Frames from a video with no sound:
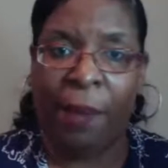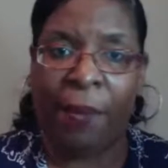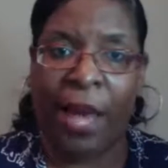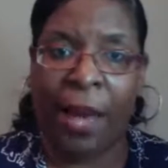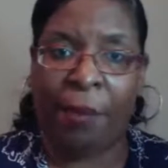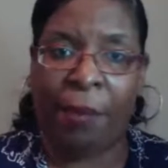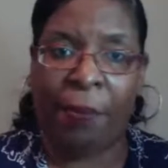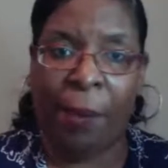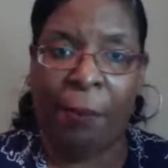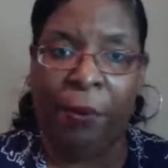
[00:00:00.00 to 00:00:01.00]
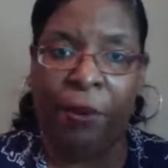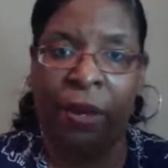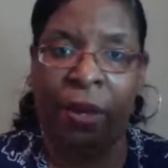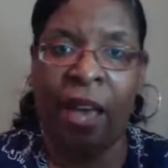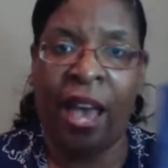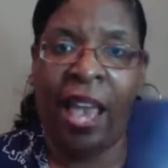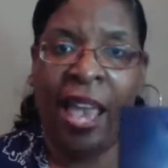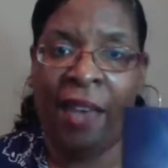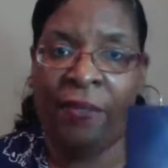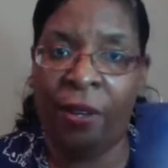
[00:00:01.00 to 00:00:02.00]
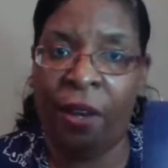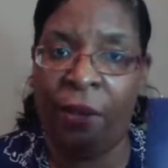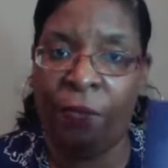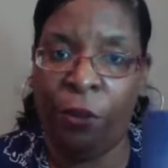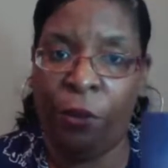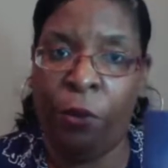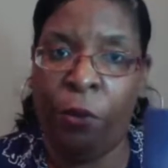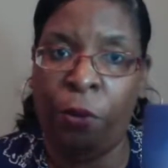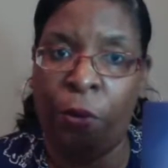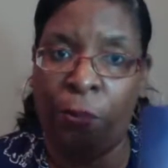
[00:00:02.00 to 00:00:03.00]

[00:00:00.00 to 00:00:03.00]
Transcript: copy of my book. I have a few